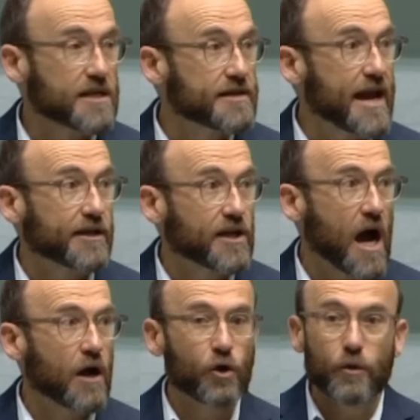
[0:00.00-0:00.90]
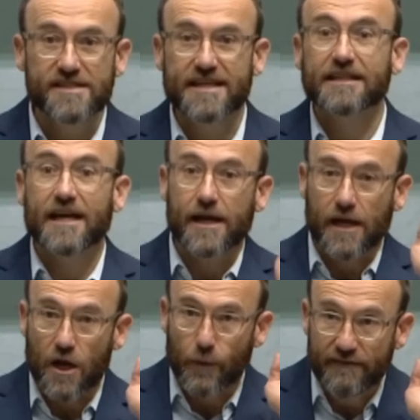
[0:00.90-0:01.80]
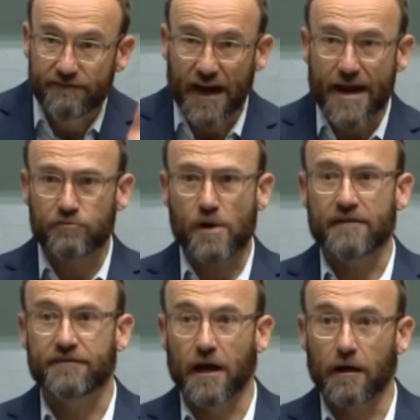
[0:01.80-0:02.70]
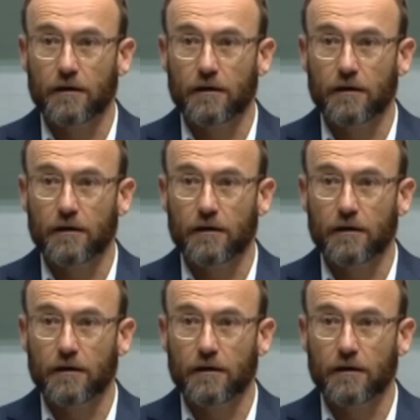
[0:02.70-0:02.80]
Netanyahu has said they are going to invade Rafah,